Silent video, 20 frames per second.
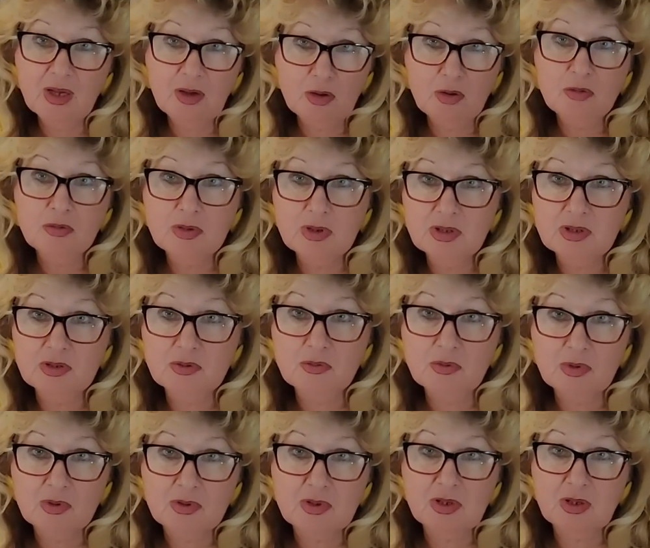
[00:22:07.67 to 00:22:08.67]
are already
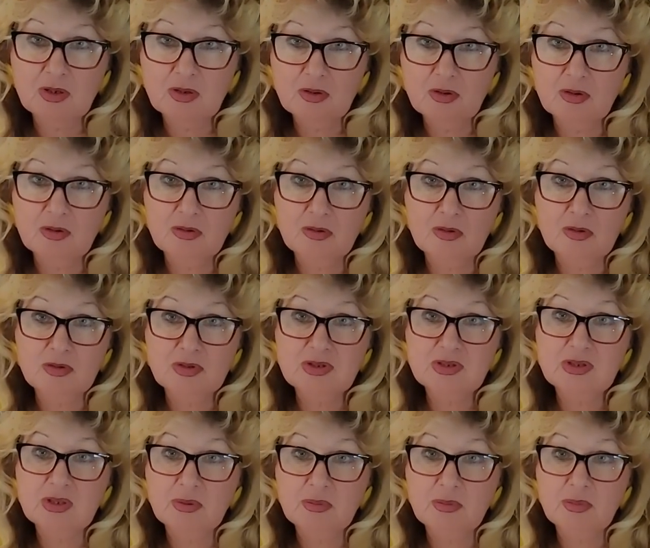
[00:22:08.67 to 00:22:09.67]
working on
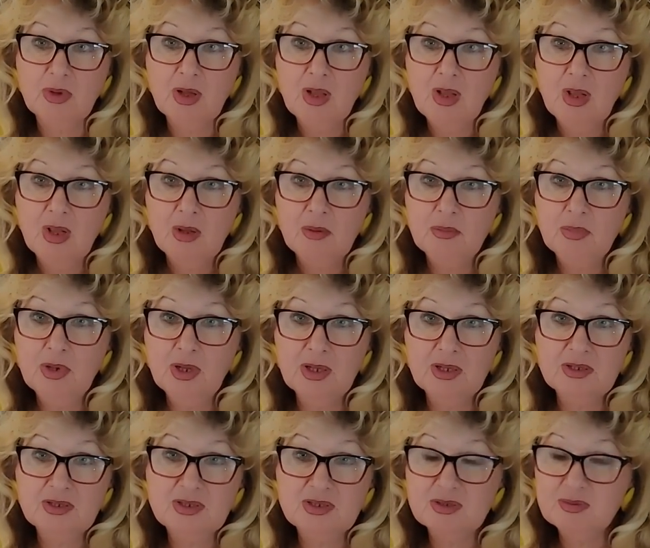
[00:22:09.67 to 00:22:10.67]
some
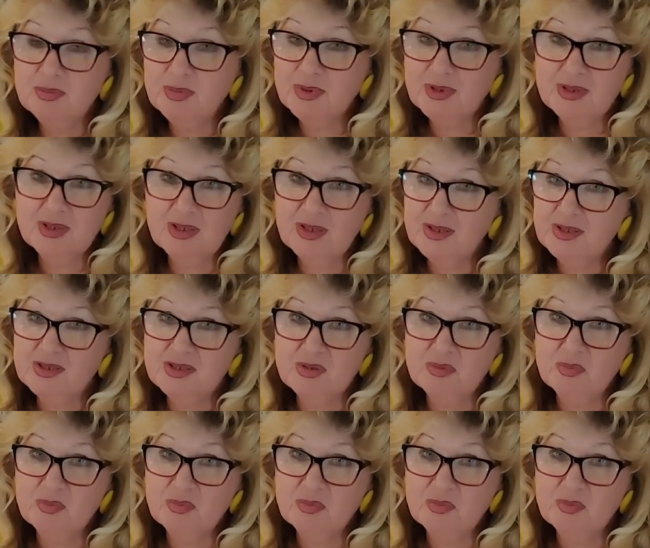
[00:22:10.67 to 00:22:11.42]
places, but it's